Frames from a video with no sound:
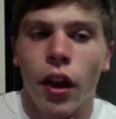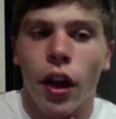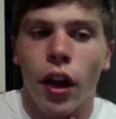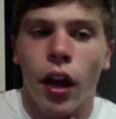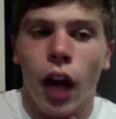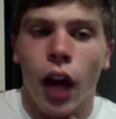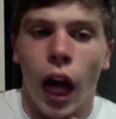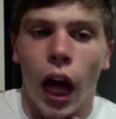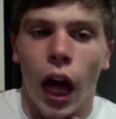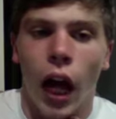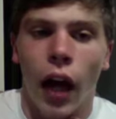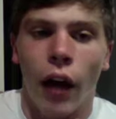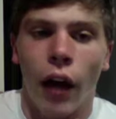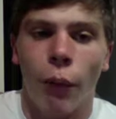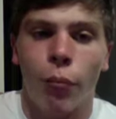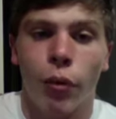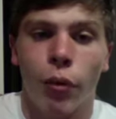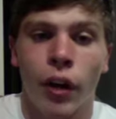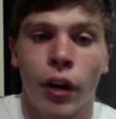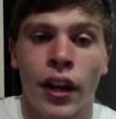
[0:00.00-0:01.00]

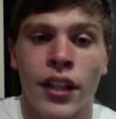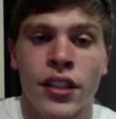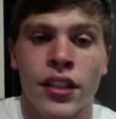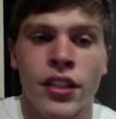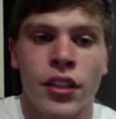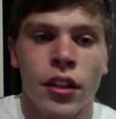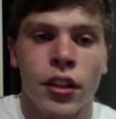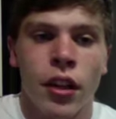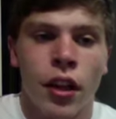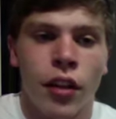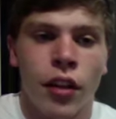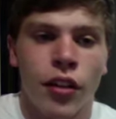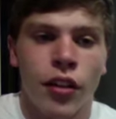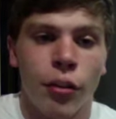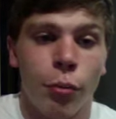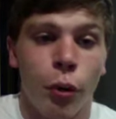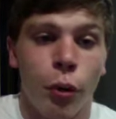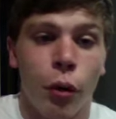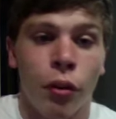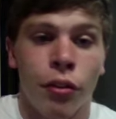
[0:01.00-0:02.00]
Price, they're
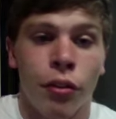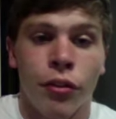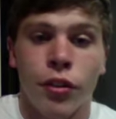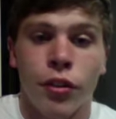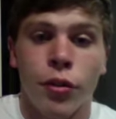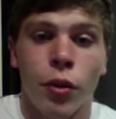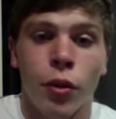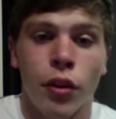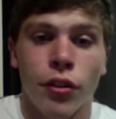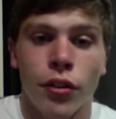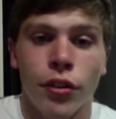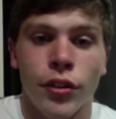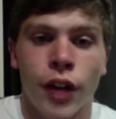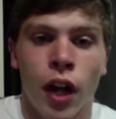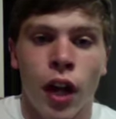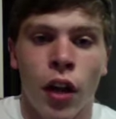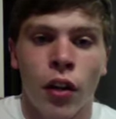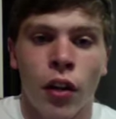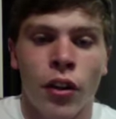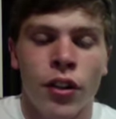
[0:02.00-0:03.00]
both
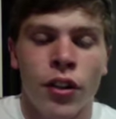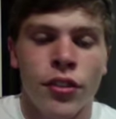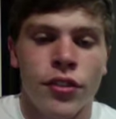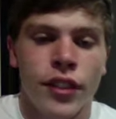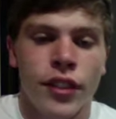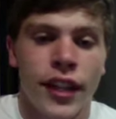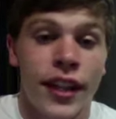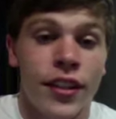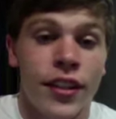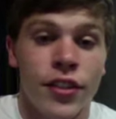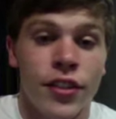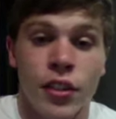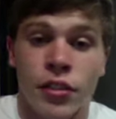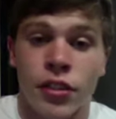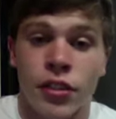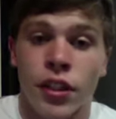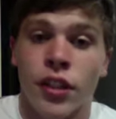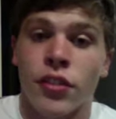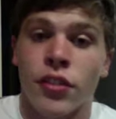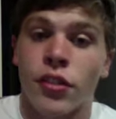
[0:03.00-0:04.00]
$200. The
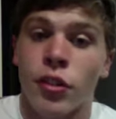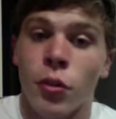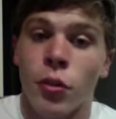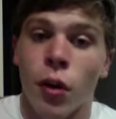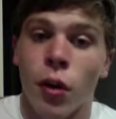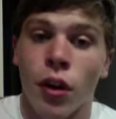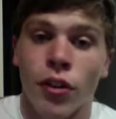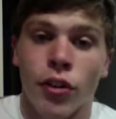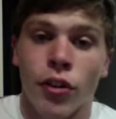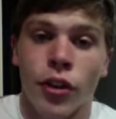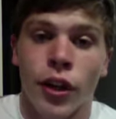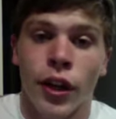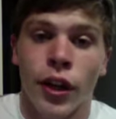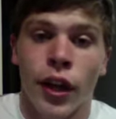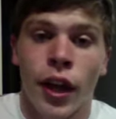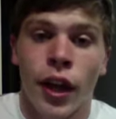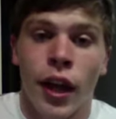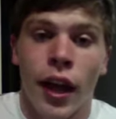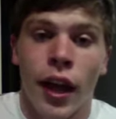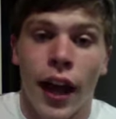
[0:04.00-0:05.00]
HTC is $200
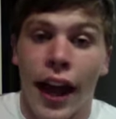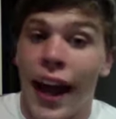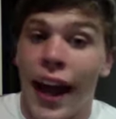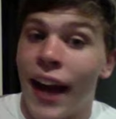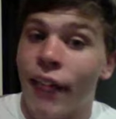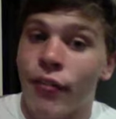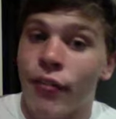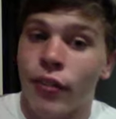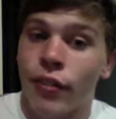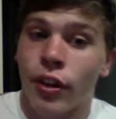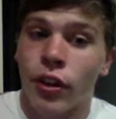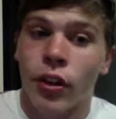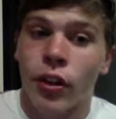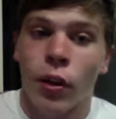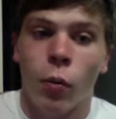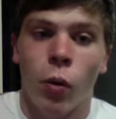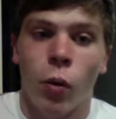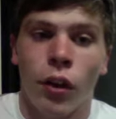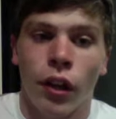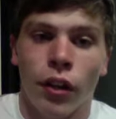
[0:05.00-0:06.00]
after a
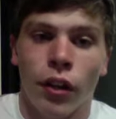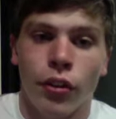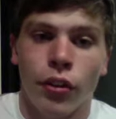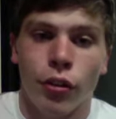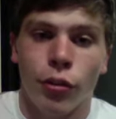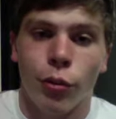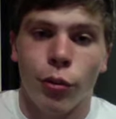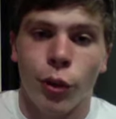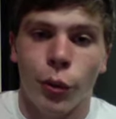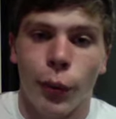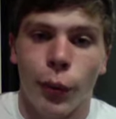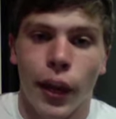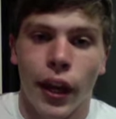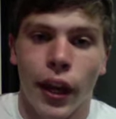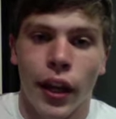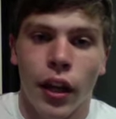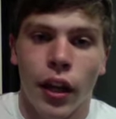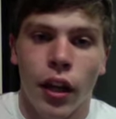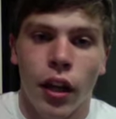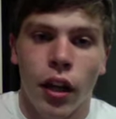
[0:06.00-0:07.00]
$100
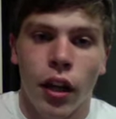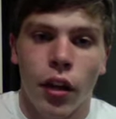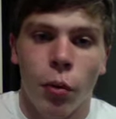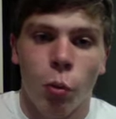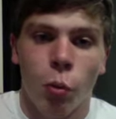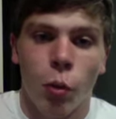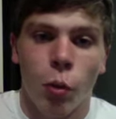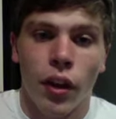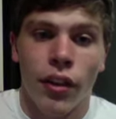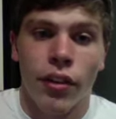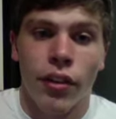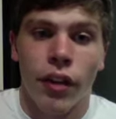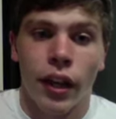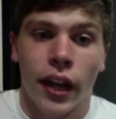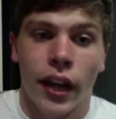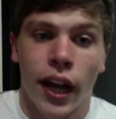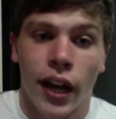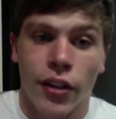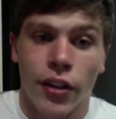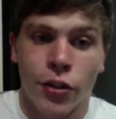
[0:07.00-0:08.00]
rebate. with a
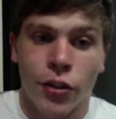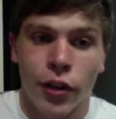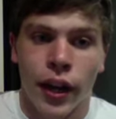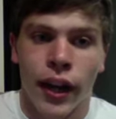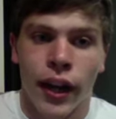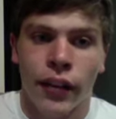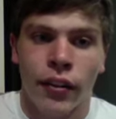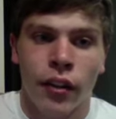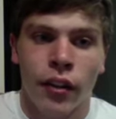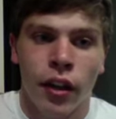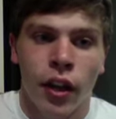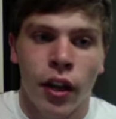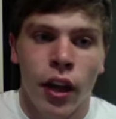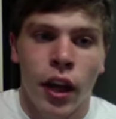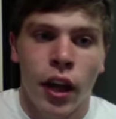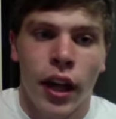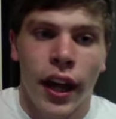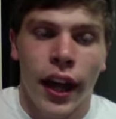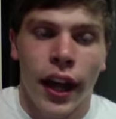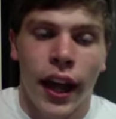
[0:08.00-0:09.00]
contract,
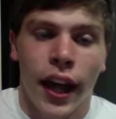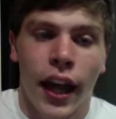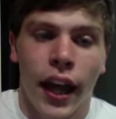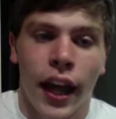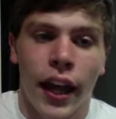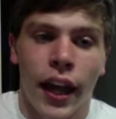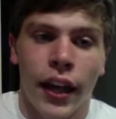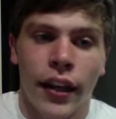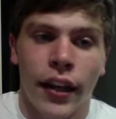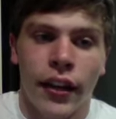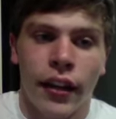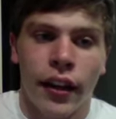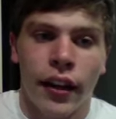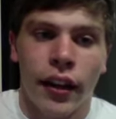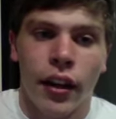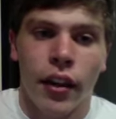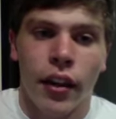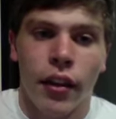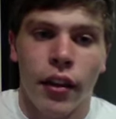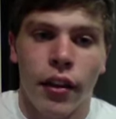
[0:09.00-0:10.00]
and
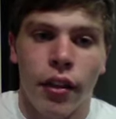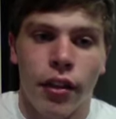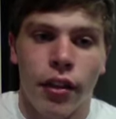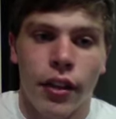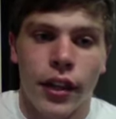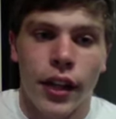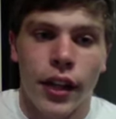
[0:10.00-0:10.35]
the